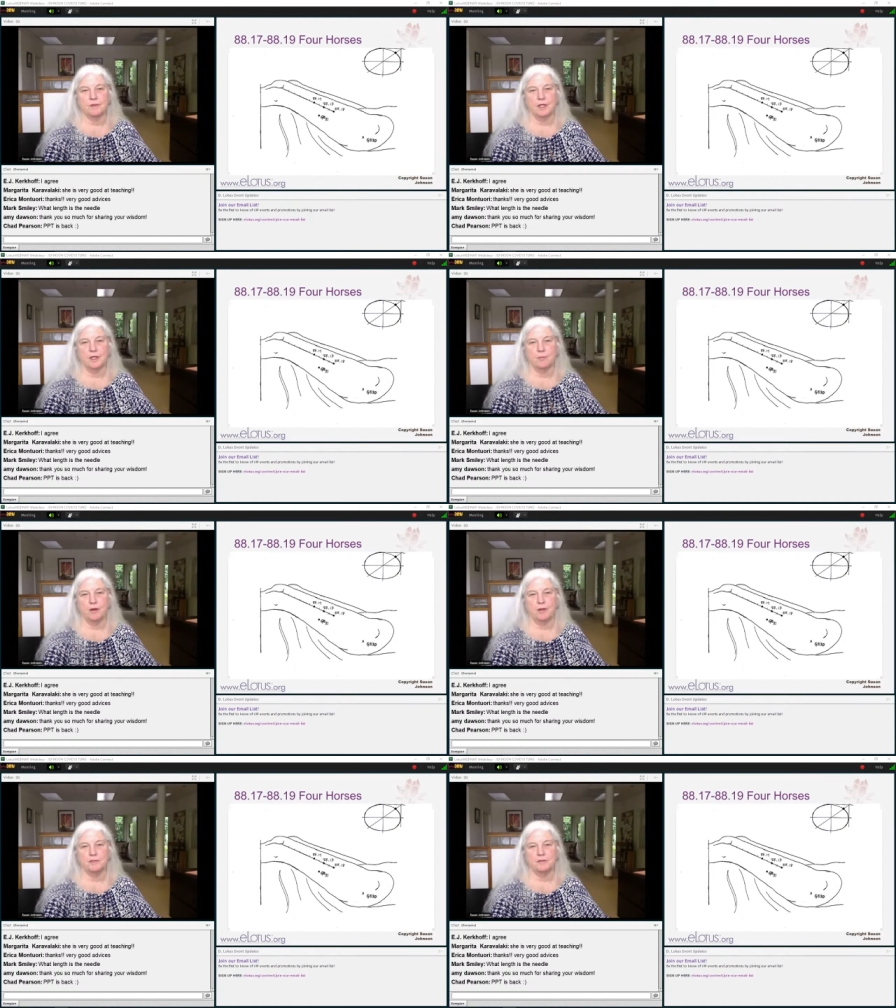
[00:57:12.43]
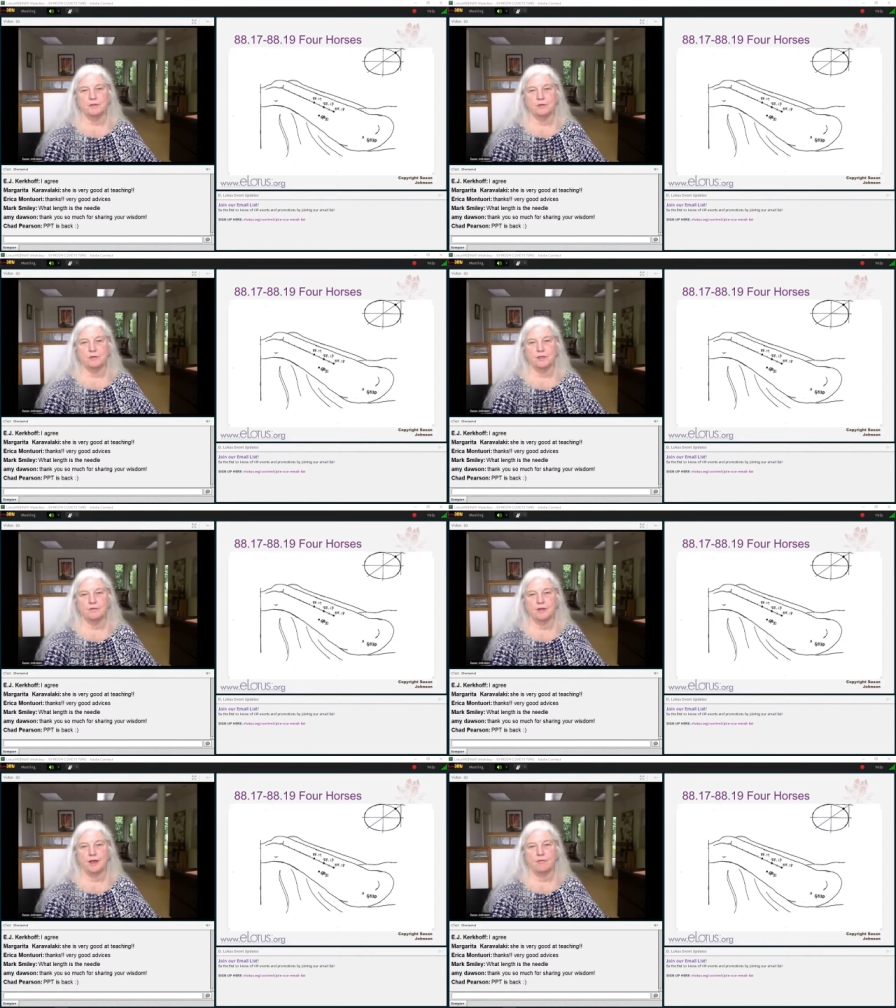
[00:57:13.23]
Okay, popliteal
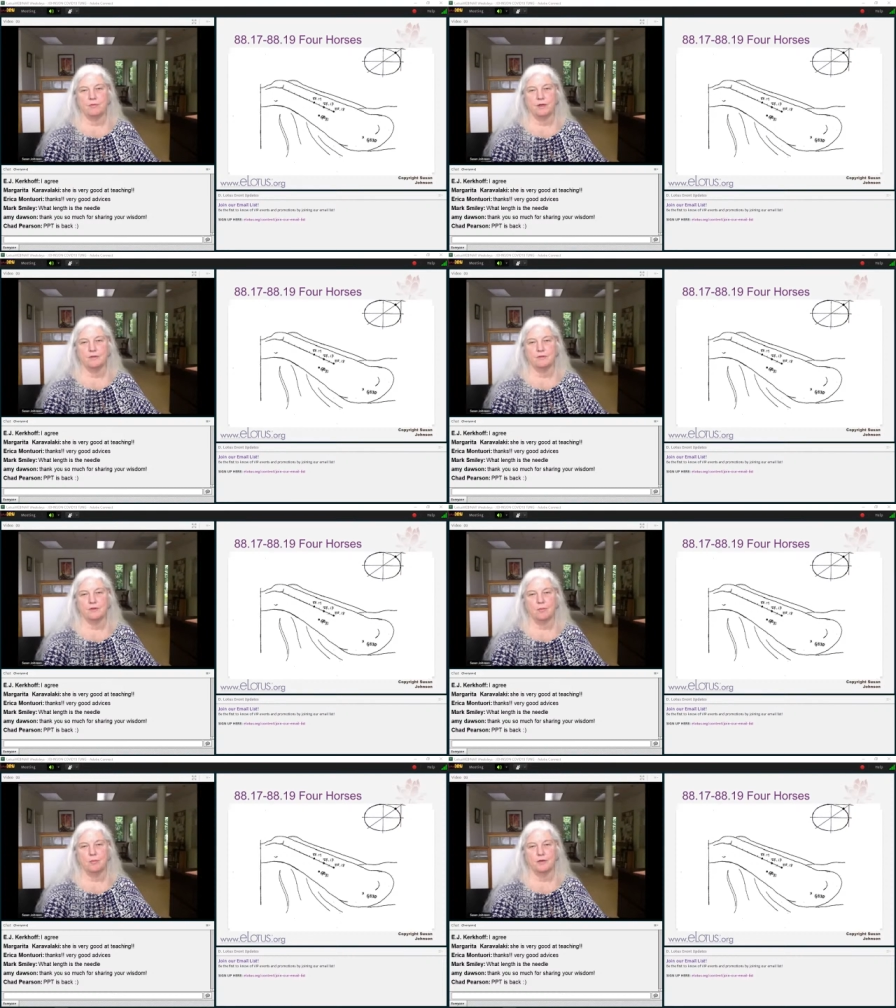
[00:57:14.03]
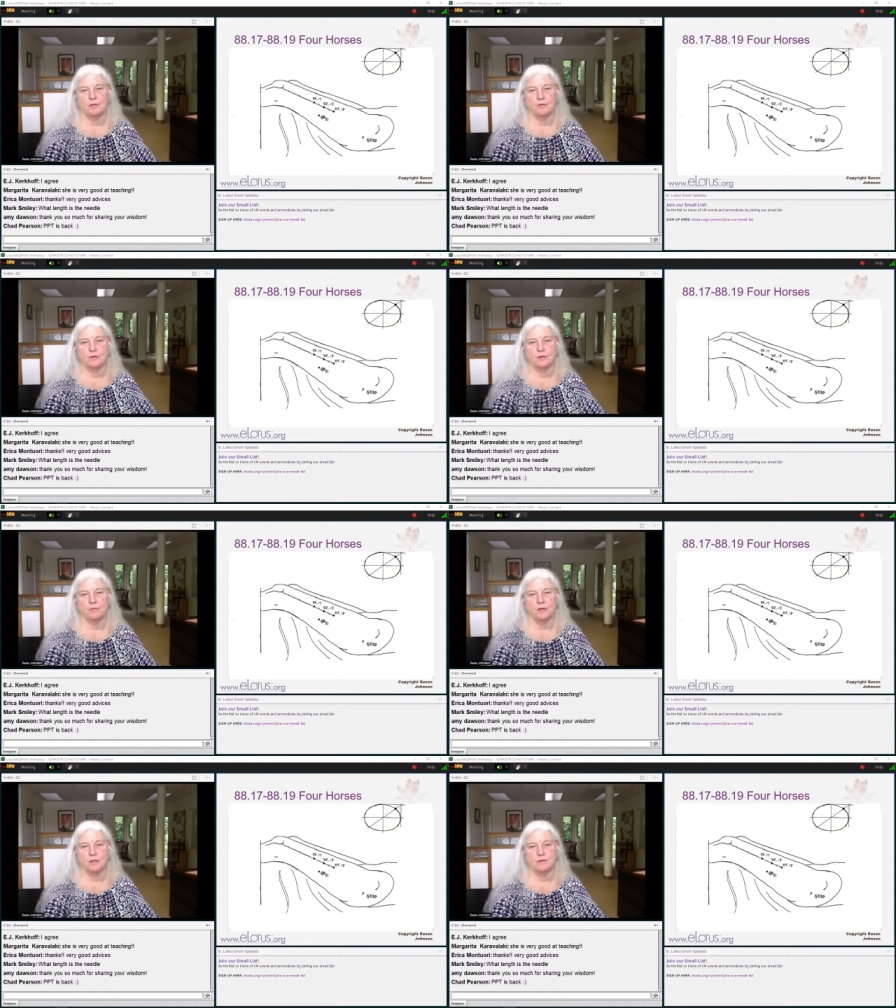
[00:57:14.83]
crease halfway is gallbladder
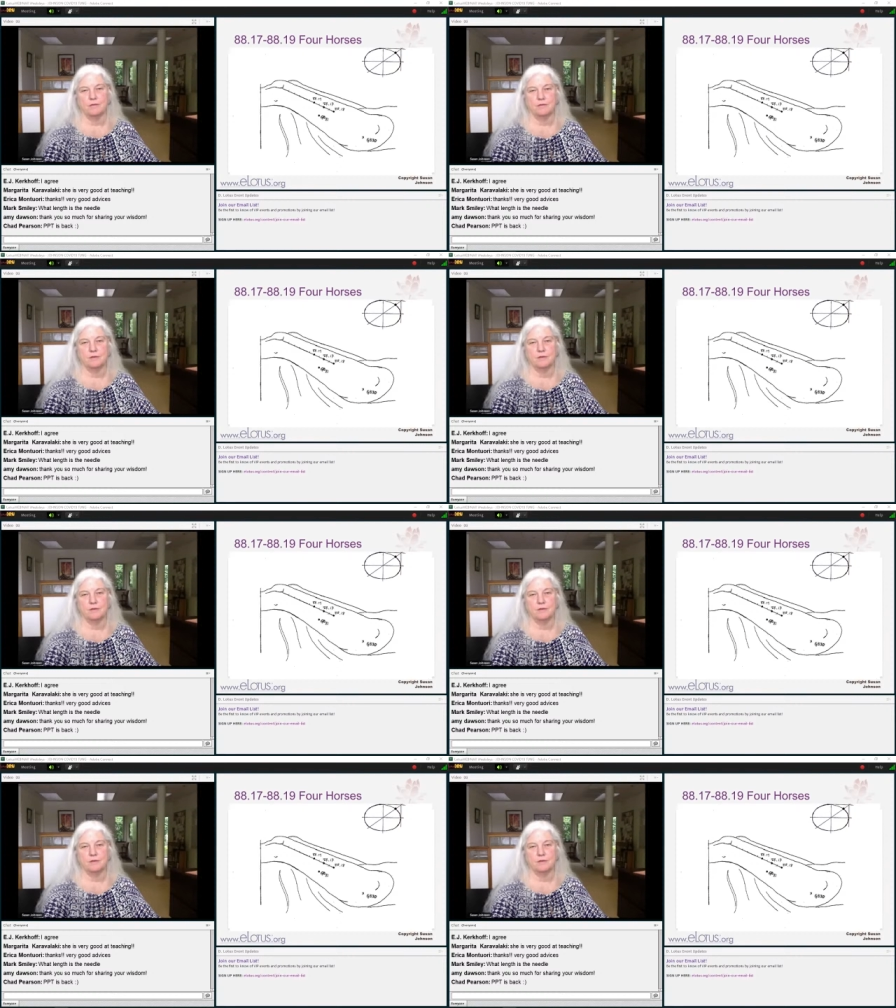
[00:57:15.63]
31.